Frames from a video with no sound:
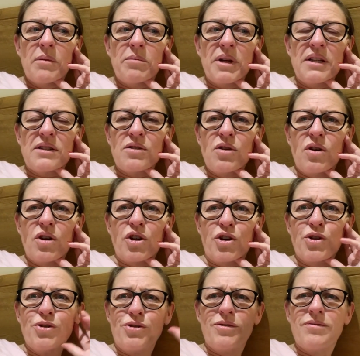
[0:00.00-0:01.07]
it's not a
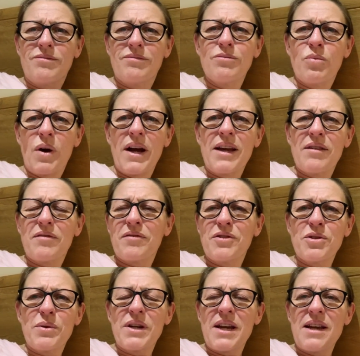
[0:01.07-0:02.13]
good way of
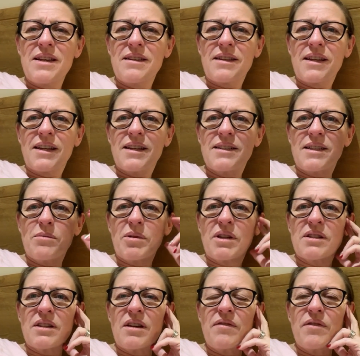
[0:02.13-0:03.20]
doing anything, is it?
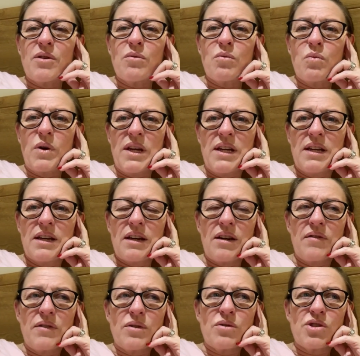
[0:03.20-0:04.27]
Because I feel weak, I
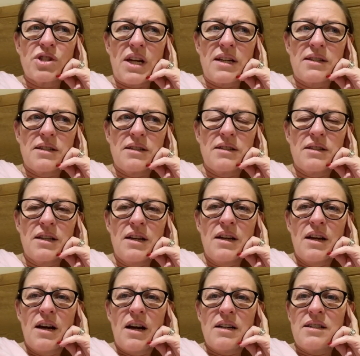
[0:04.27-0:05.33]
feel shattered,
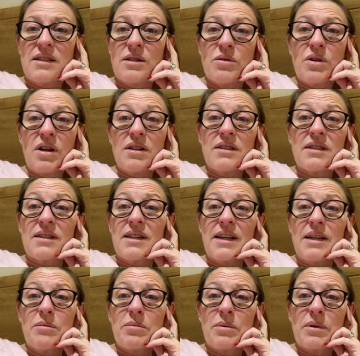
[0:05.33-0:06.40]
I still can't
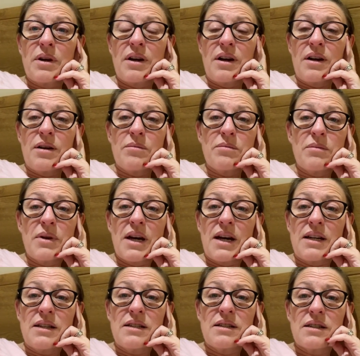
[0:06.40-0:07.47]
sleep,
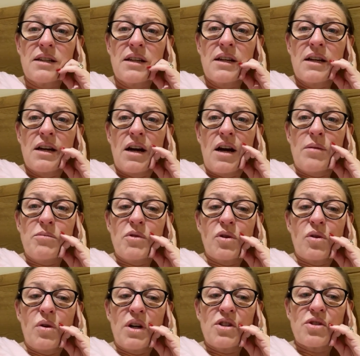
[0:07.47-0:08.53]
and I'm
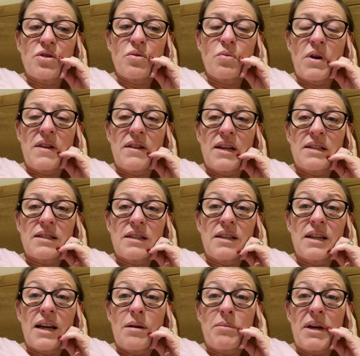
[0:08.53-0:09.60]
not quite sure when that's going
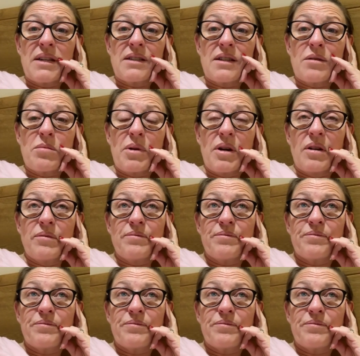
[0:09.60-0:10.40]
to get better, but